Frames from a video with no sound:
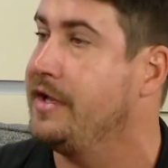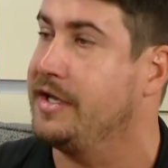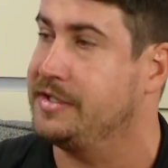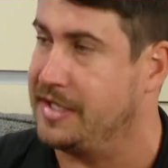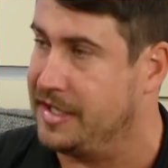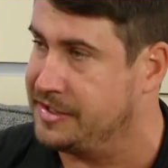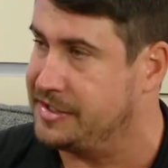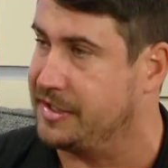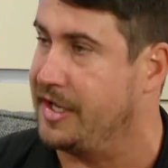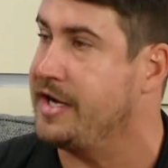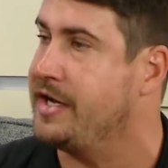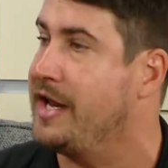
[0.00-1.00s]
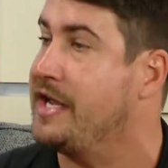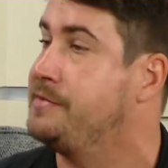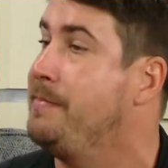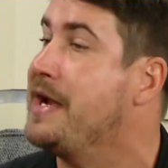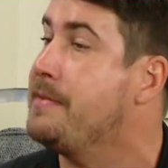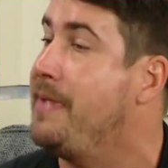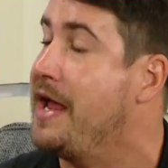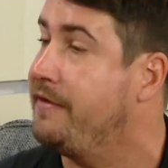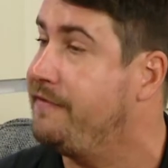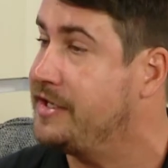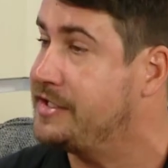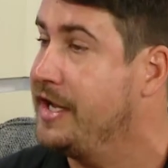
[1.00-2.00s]
it's insulating, it has many
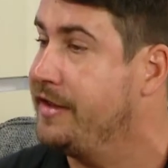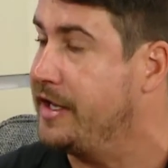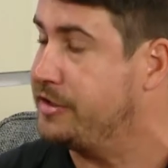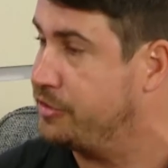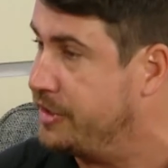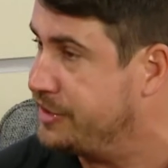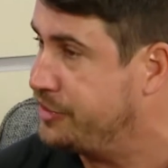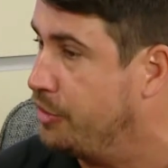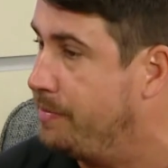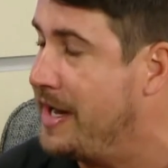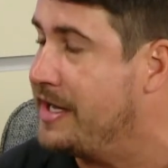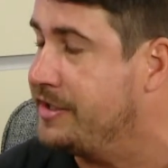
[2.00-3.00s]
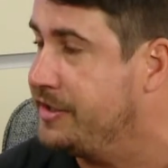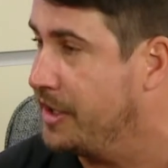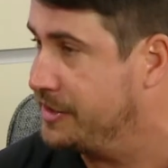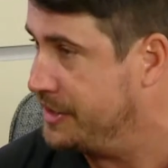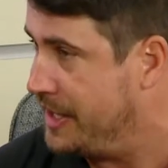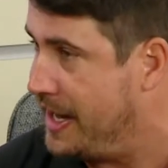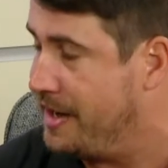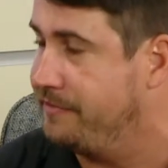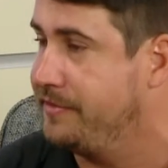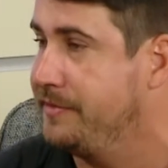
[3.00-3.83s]
benefits that traditional paint doesn't have.